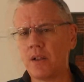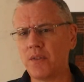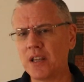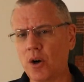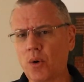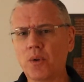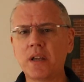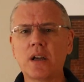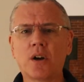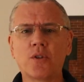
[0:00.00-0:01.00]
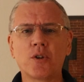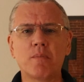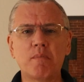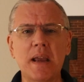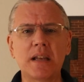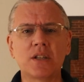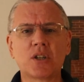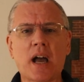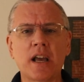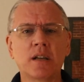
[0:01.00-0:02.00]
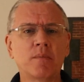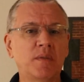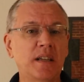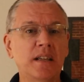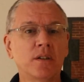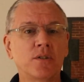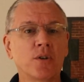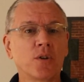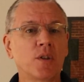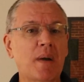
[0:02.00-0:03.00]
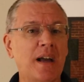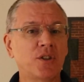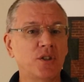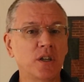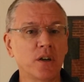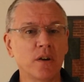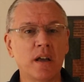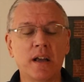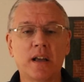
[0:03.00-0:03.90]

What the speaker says: The only other maintenance item needed during the past year